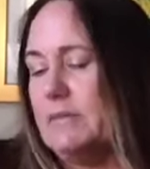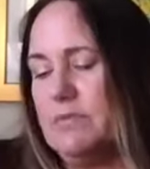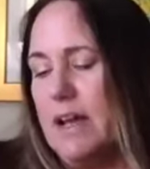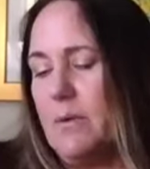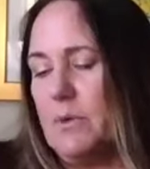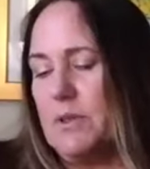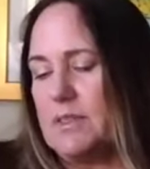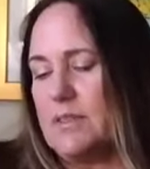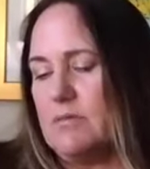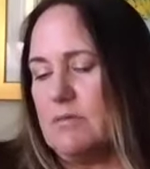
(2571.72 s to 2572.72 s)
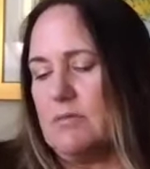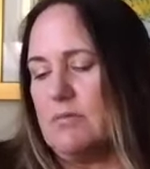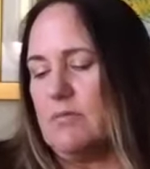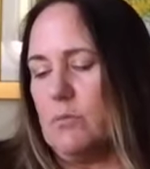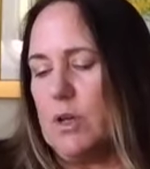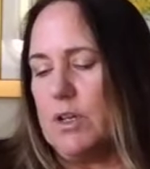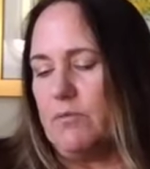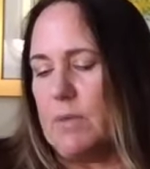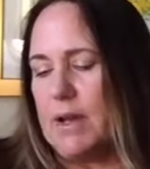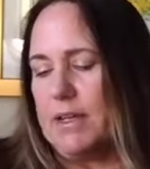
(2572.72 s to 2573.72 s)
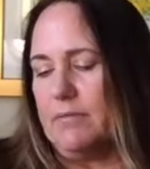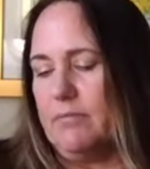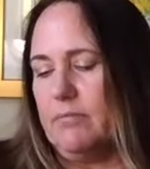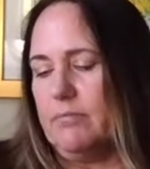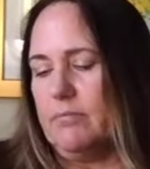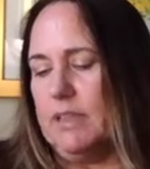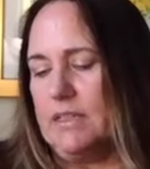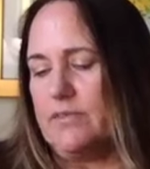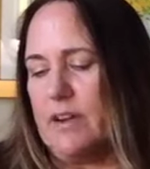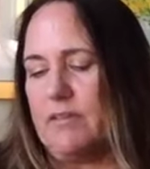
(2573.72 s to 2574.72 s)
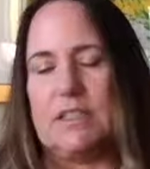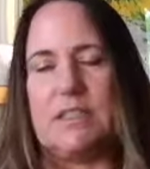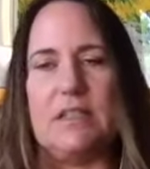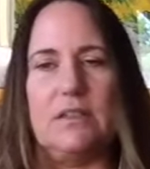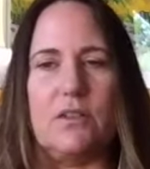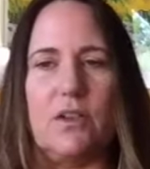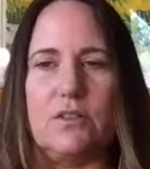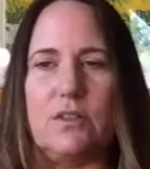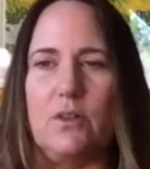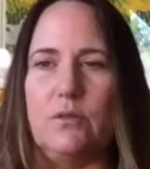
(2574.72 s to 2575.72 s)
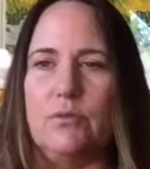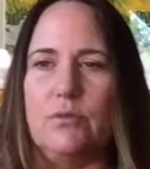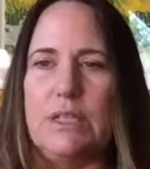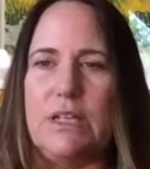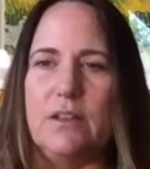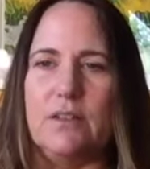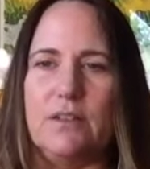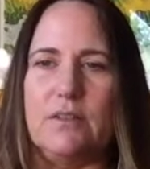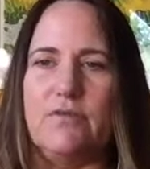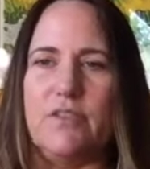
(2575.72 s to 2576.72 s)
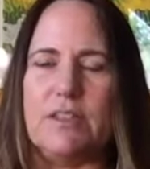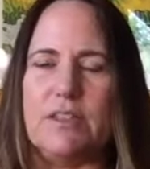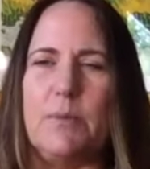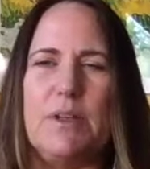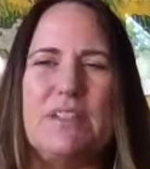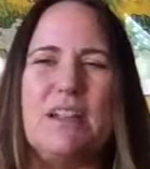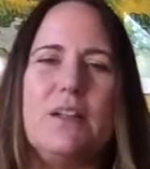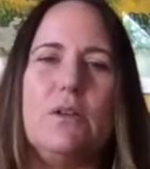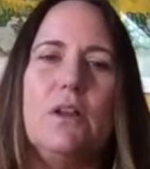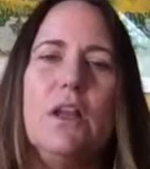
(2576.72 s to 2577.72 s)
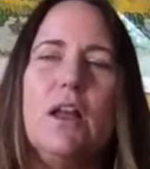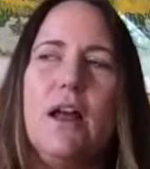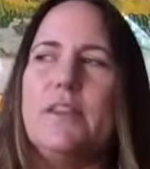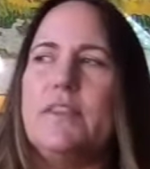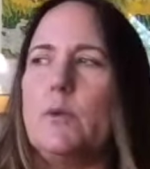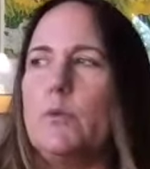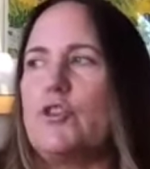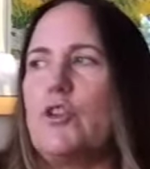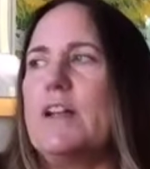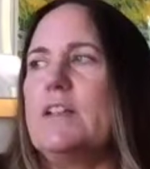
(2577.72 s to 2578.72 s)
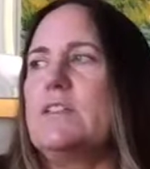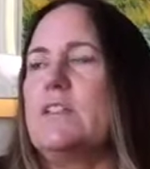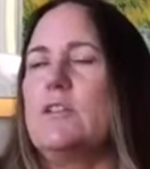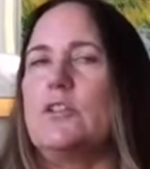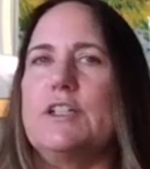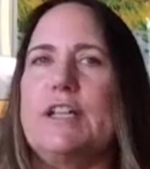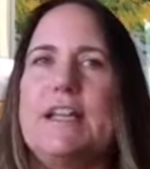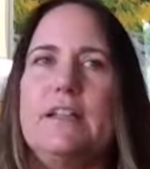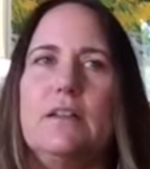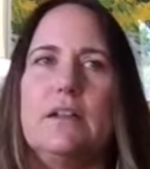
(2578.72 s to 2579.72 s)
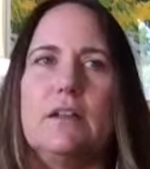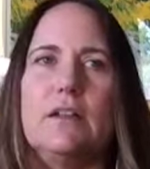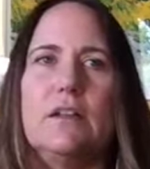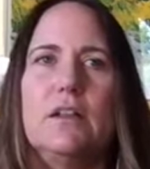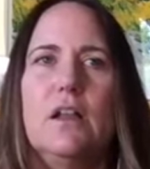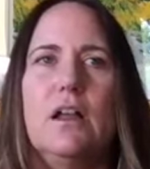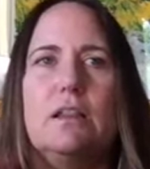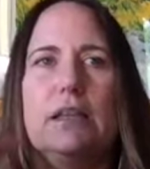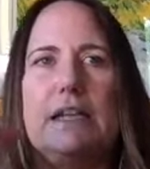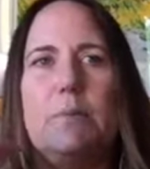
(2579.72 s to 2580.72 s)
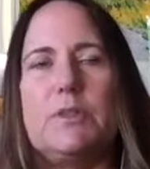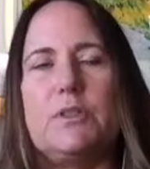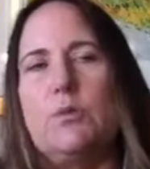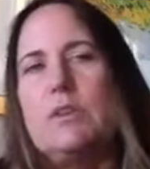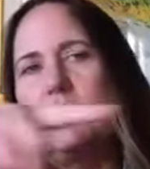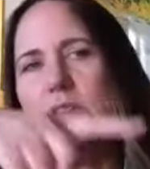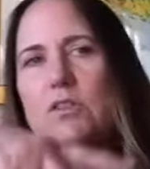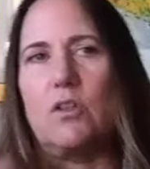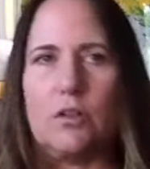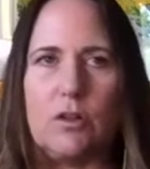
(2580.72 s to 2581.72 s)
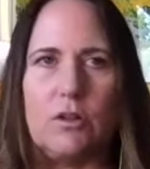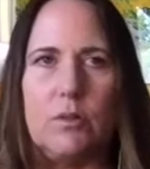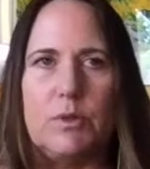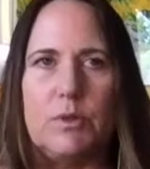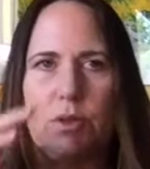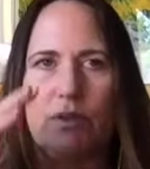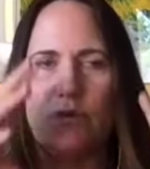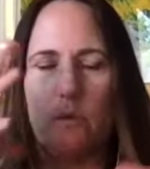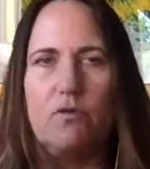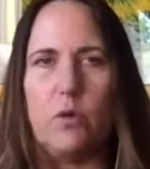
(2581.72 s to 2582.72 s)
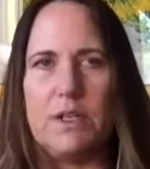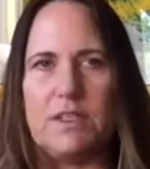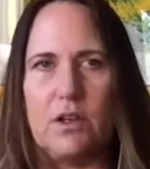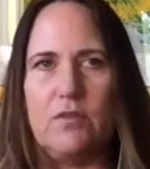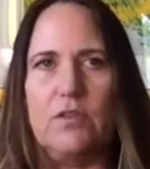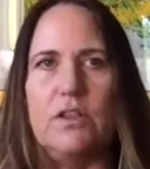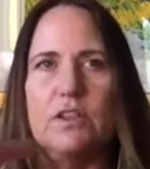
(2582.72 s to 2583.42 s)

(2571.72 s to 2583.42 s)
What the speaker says: that was one of my least favorite scenes also, because for the same reason, I think they were trying to create like a link between the circle, between the voiceover and the